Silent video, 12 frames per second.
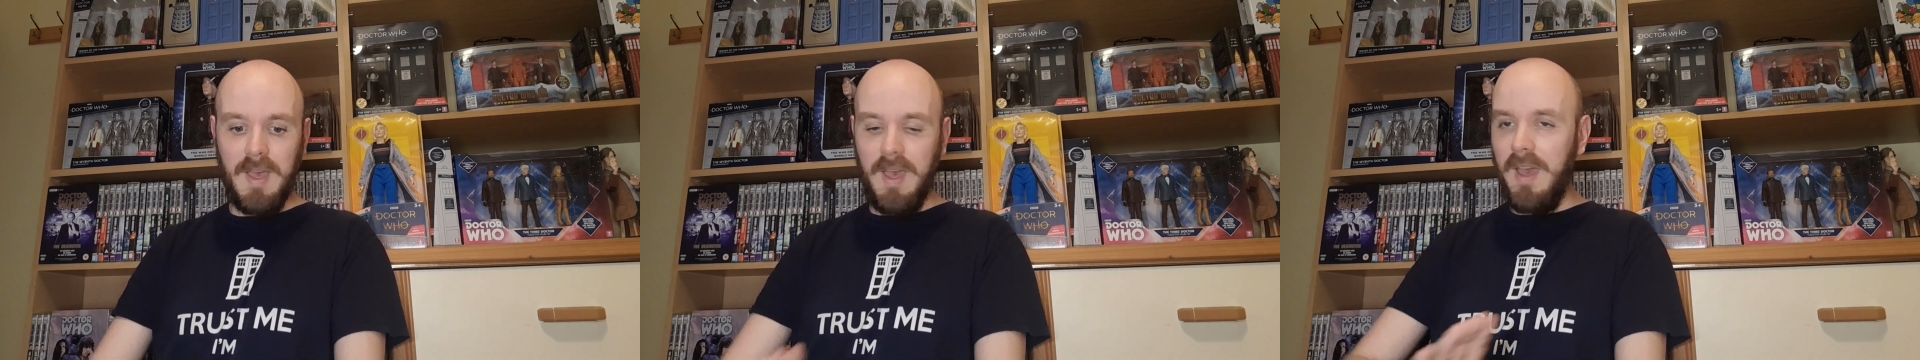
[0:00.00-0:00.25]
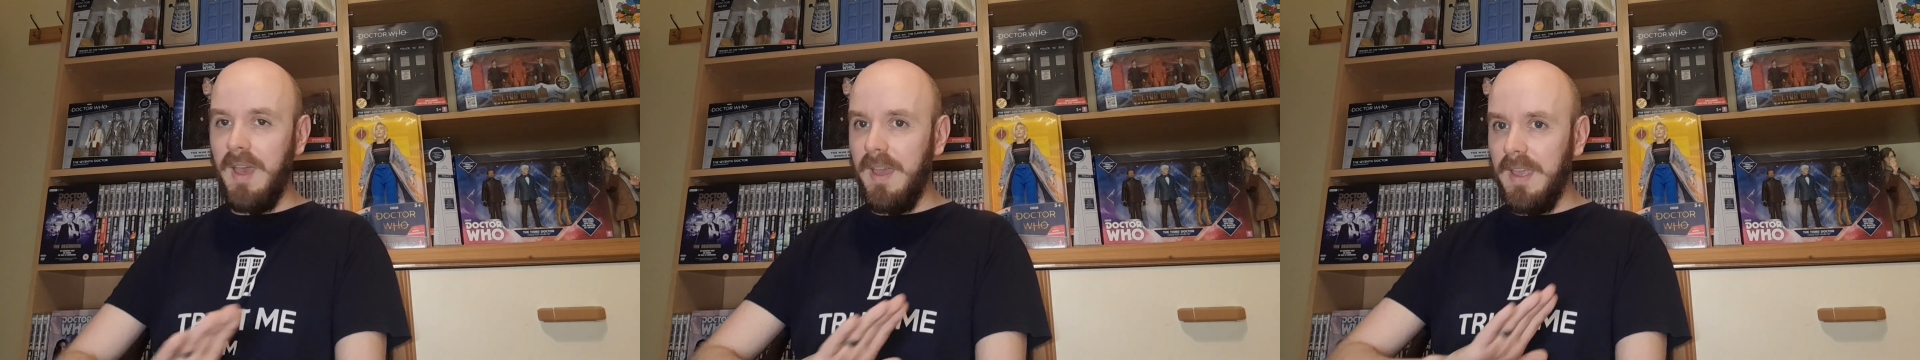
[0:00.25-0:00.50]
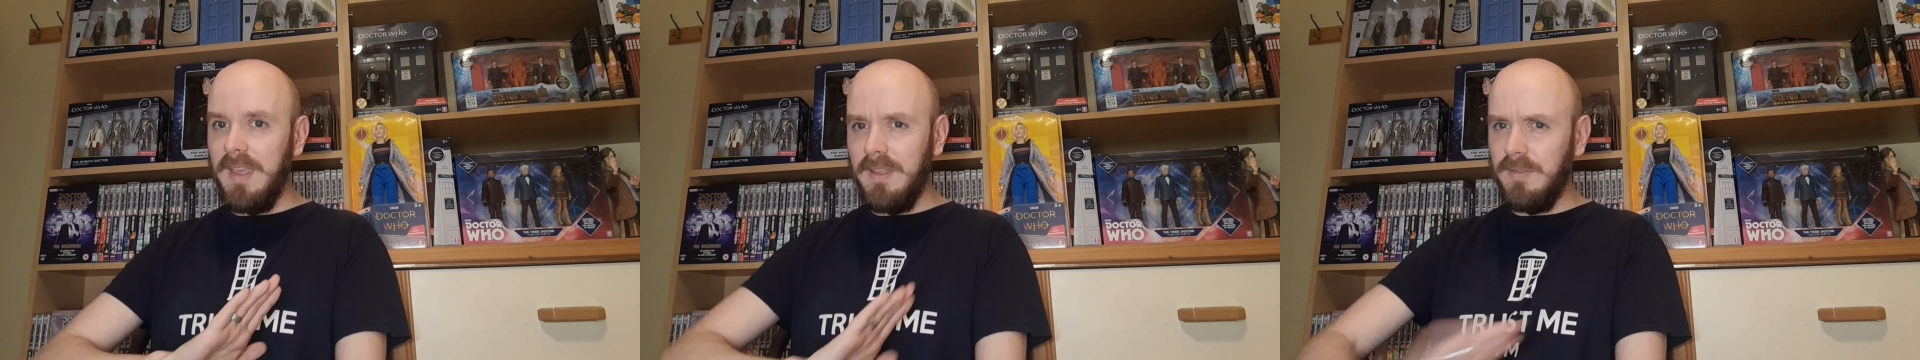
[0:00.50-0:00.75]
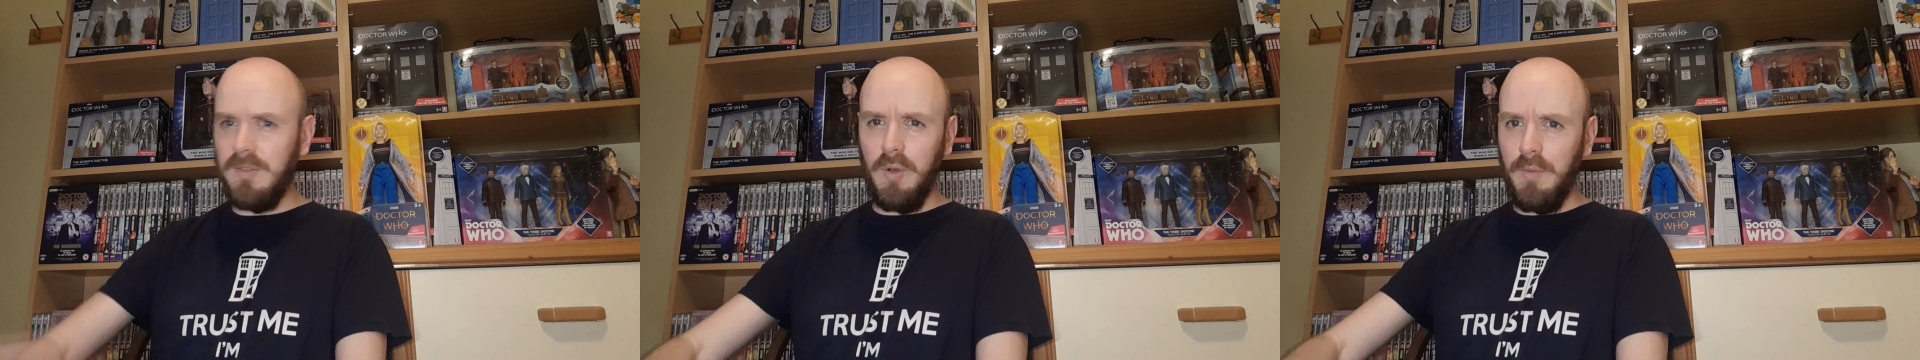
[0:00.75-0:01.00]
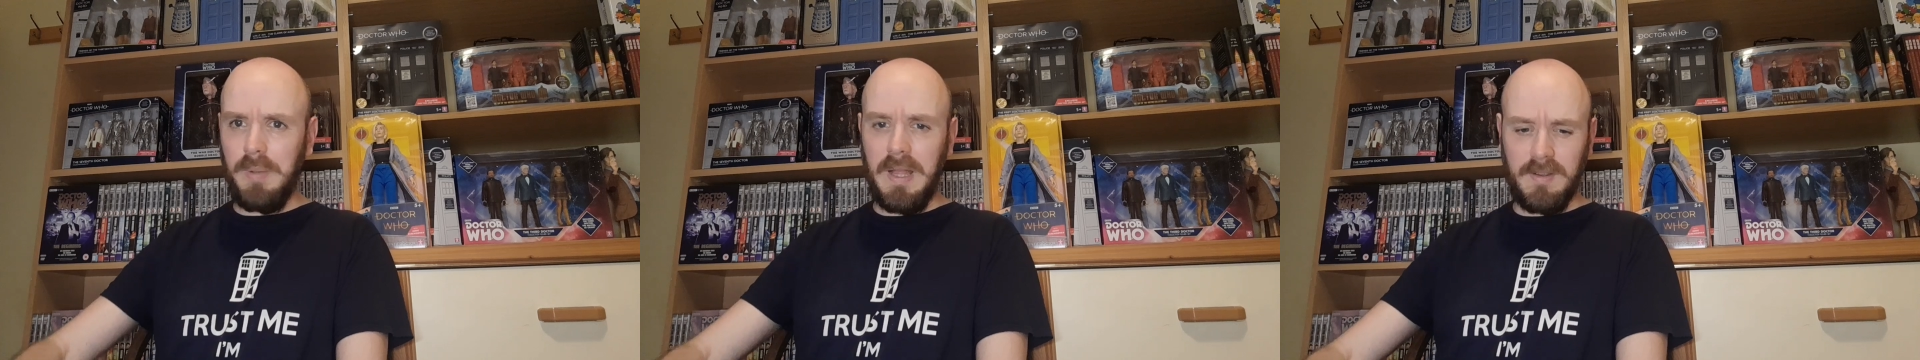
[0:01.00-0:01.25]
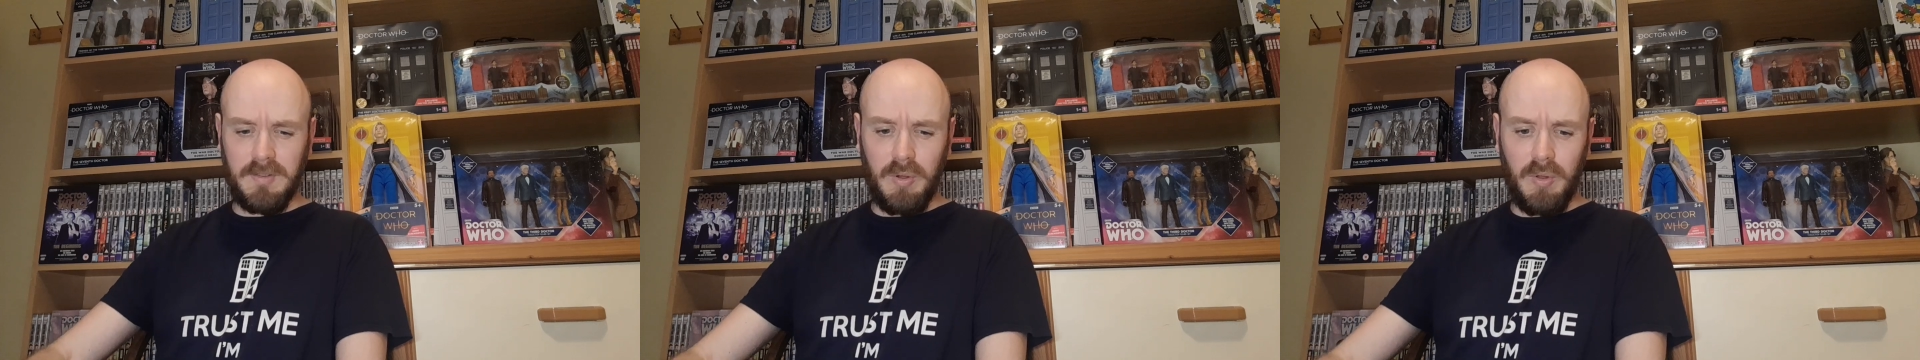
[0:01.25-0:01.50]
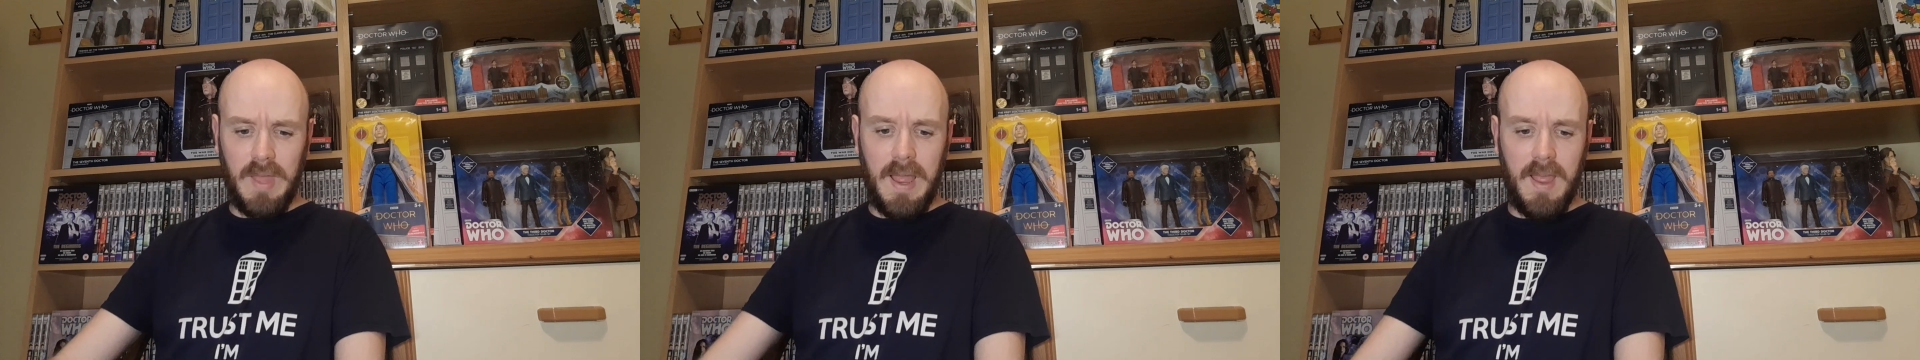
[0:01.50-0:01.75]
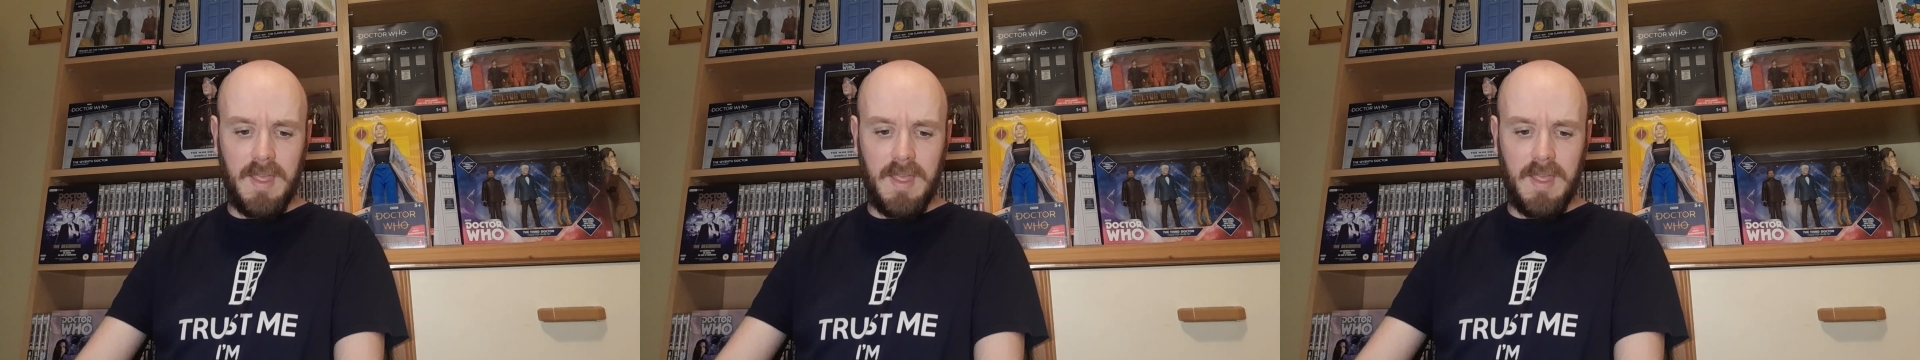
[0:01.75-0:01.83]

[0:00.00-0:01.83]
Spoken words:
He sort of blanked all that.